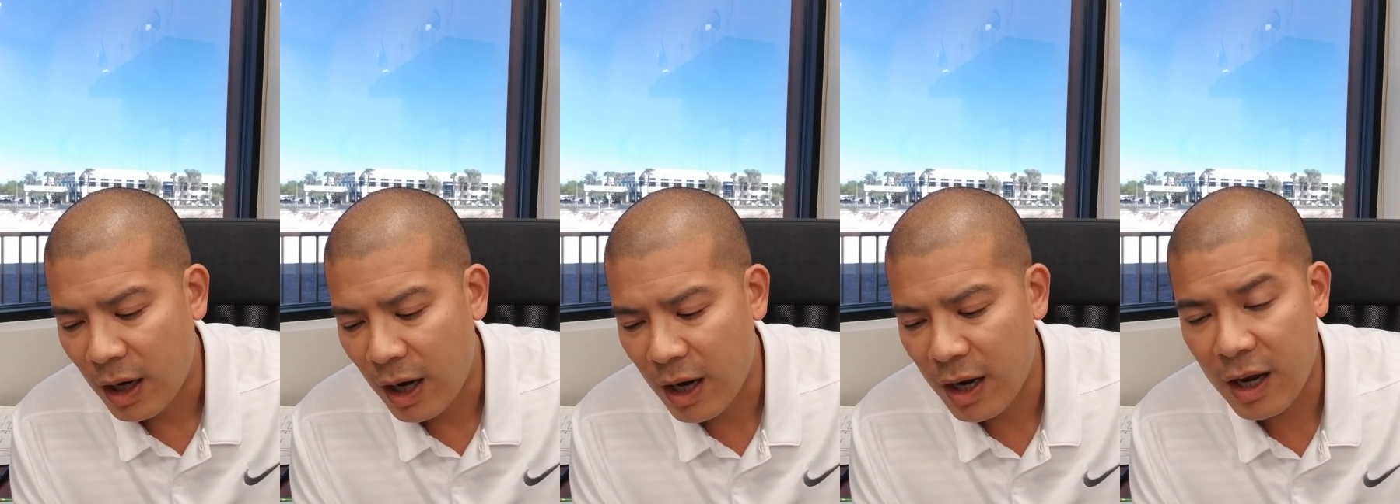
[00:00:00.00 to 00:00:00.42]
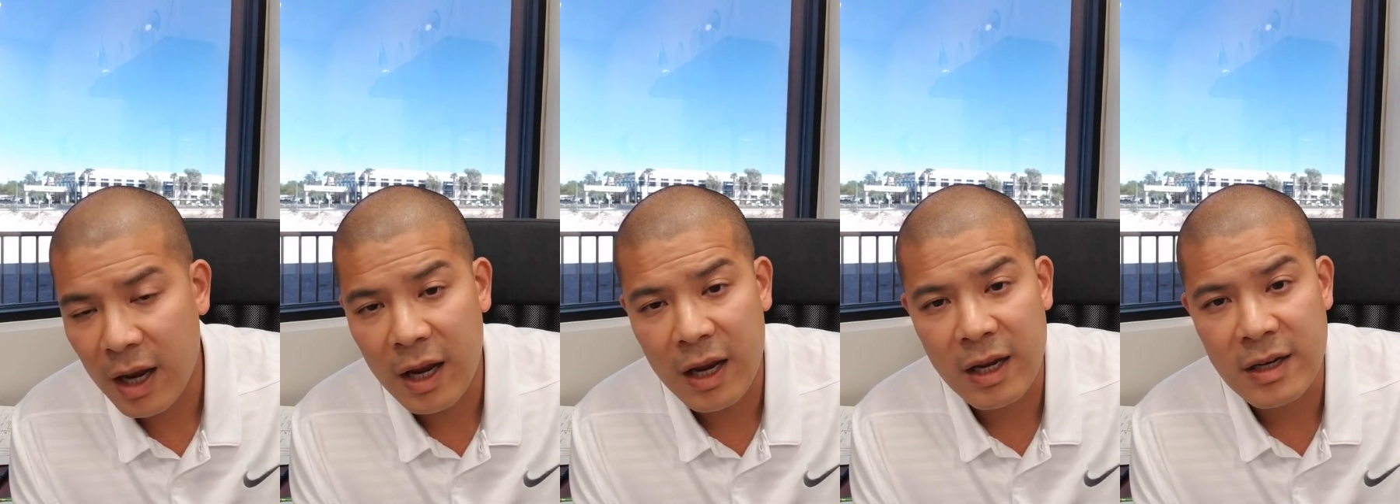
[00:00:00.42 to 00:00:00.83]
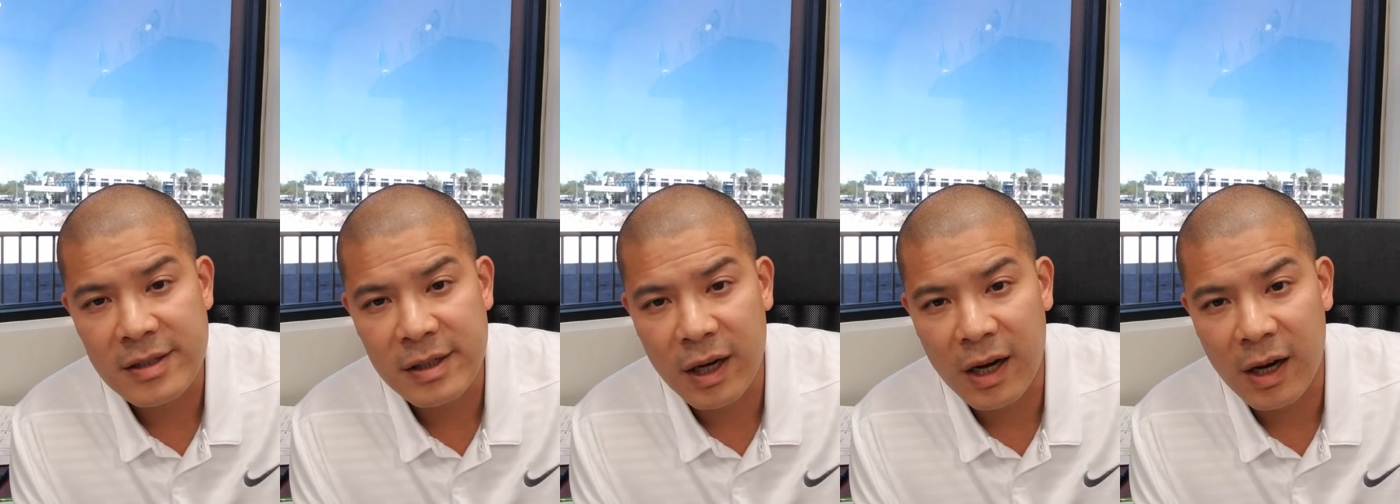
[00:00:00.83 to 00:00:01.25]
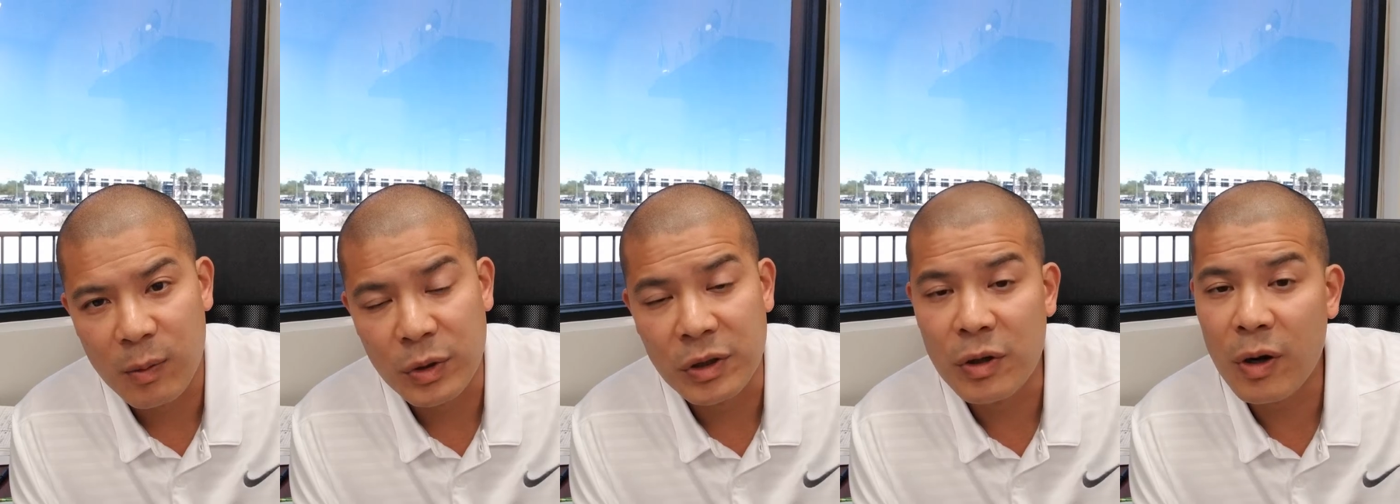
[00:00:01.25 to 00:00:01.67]
And
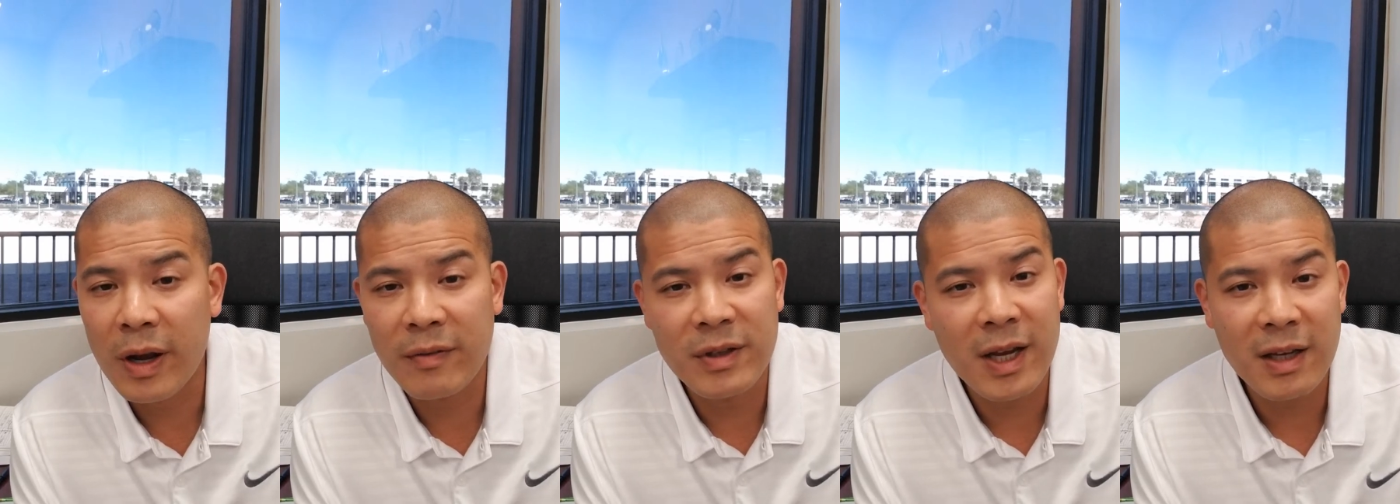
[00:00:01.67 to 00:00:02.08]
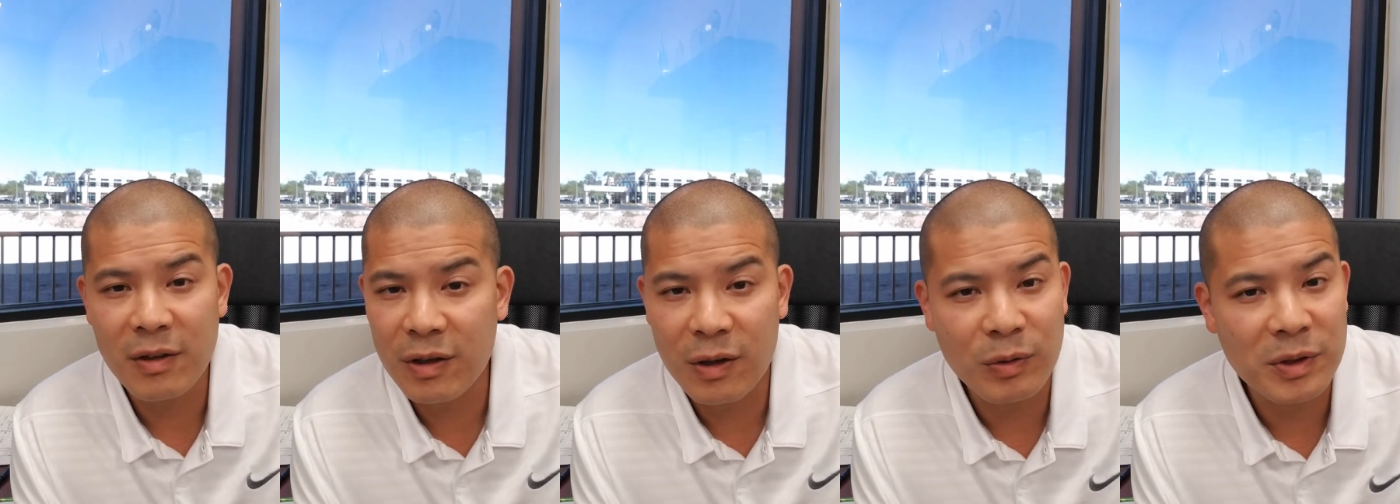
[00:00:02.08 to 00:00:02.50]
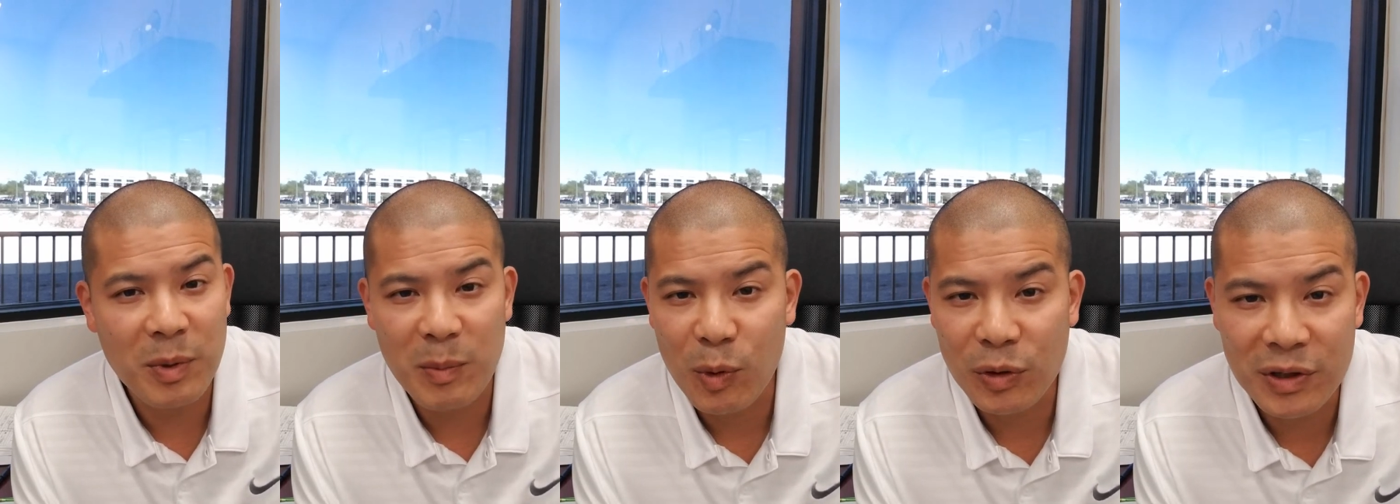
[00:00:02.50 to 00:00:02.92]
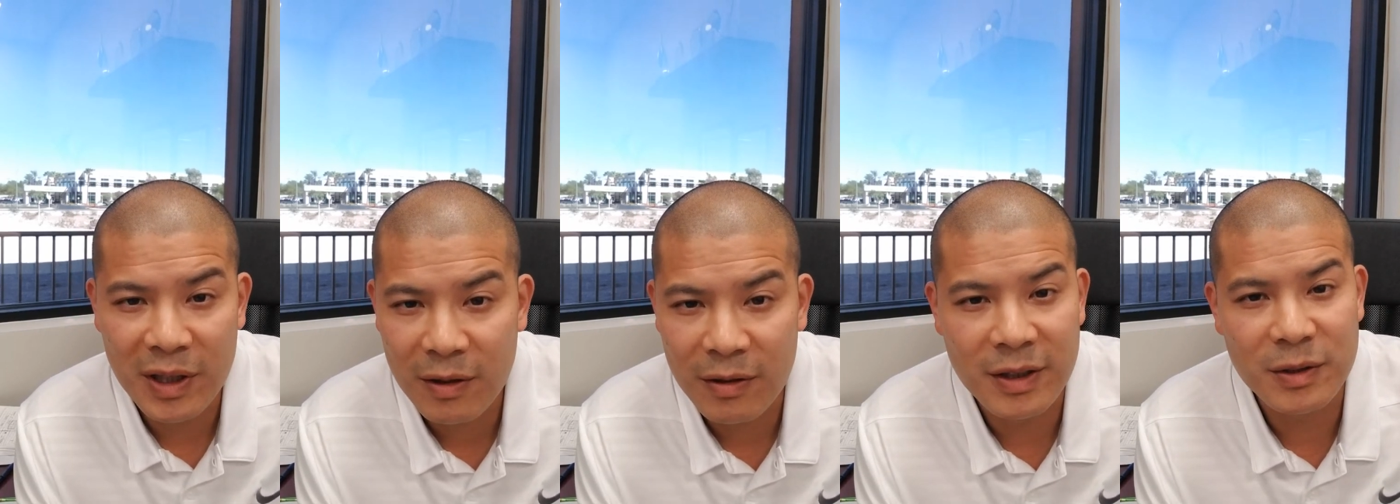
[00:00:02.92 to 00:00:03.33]
when you don't have debt, you can always be more
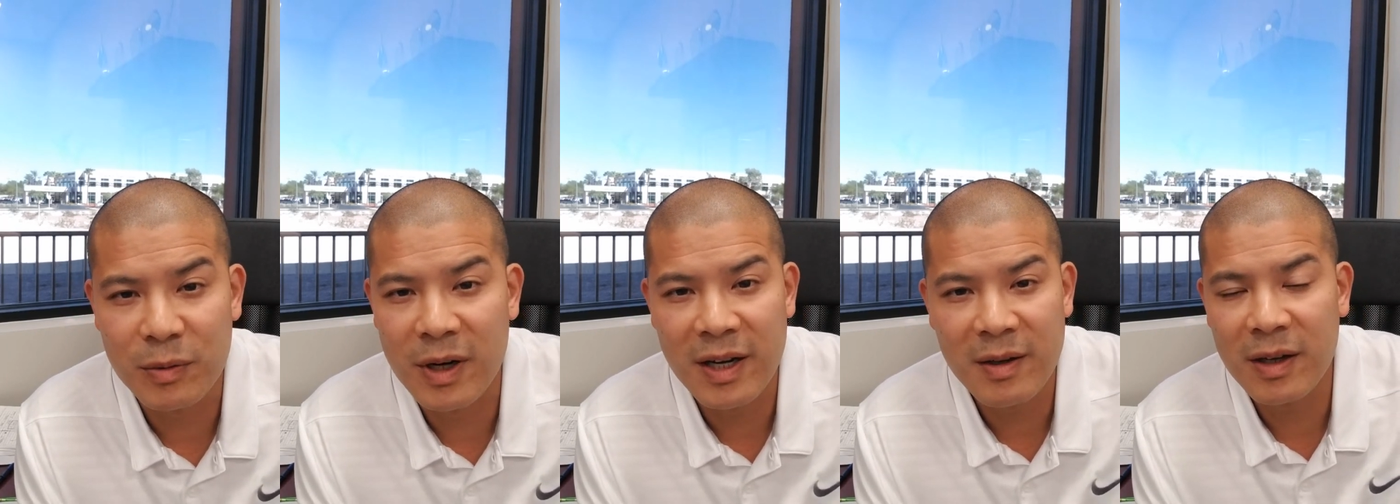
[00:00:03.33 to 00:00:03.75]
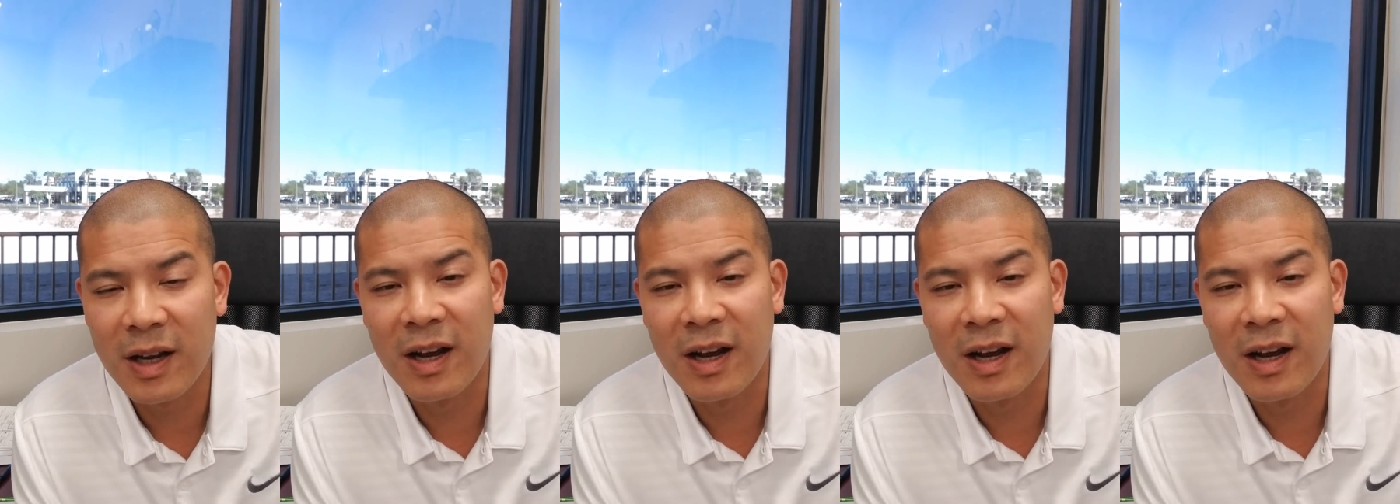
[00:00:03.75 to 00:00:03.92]
generous, right?